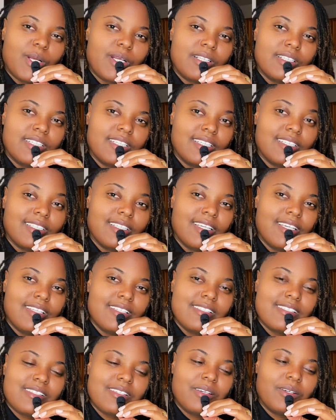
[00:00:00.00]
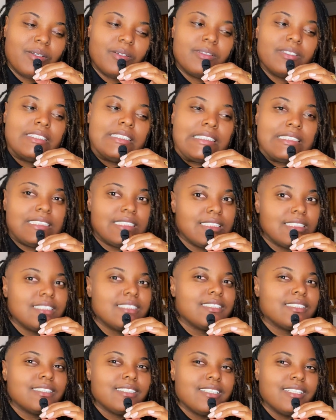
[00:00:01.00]
Berkeley. And so,
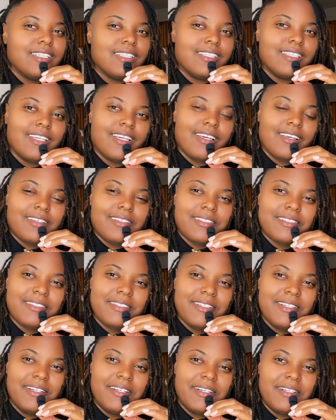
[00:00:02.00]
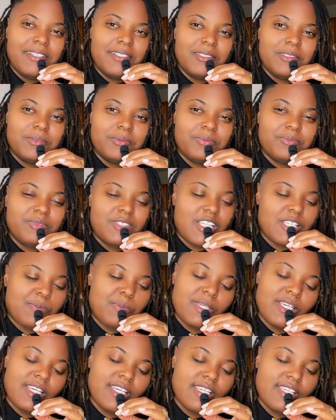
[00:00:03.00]
yeah,
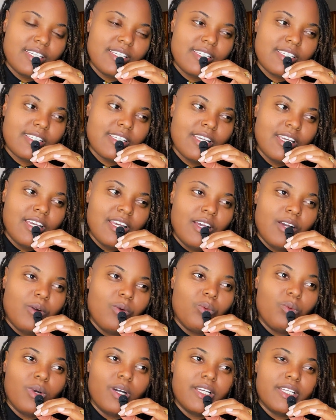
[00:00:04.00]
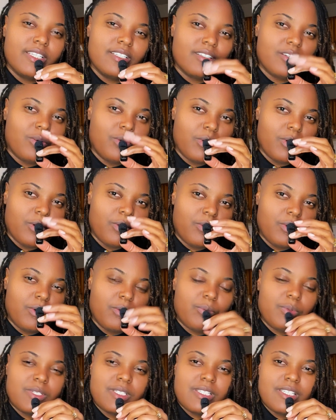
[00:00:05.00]
just because one quote
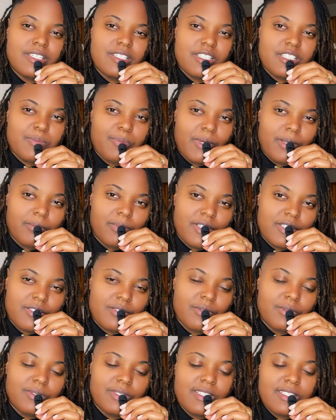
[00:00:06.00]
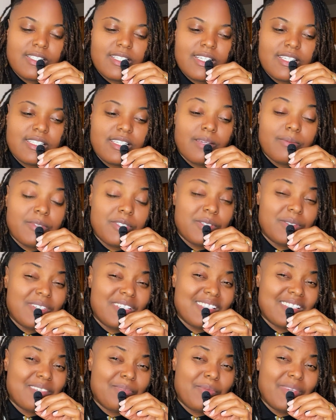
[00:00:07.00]
unquote prestigious public school doesn't accept you
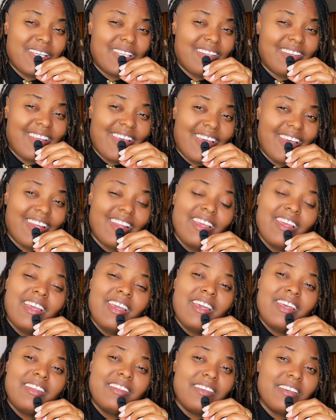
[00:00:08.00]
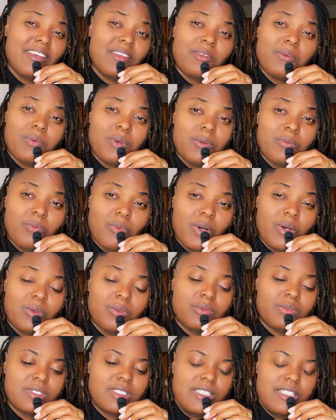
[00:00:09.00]
doesn't mean that the other one
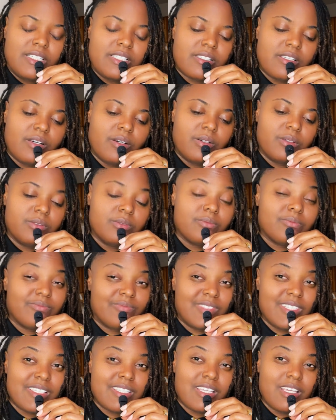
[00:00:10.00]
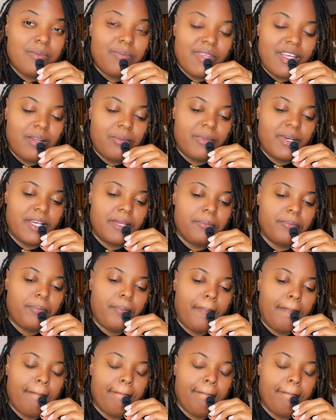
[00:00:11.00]
won't. So just keep that in mind.